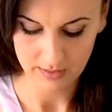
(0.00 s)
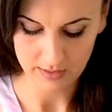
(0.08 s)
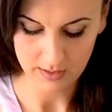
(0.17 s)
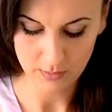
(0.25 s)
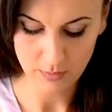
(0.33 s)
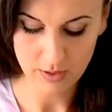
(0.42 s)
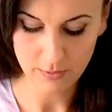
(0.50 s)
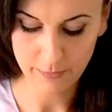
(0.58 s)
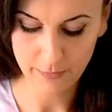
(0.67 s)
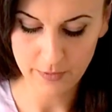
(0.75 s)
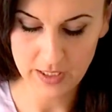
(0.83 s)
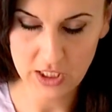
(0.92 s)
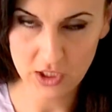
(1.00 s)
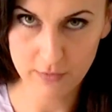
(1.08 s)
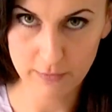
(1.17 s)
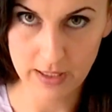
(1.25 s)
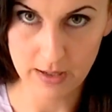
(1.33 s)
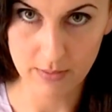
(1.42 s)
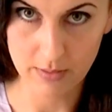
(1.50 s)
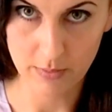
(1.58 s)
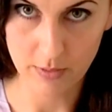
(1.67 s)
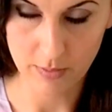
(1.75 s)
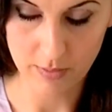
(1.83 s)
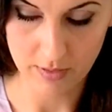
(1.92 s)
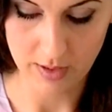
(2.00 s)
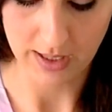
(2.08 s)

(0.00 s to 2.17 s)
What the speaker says: This is what your finished flower will look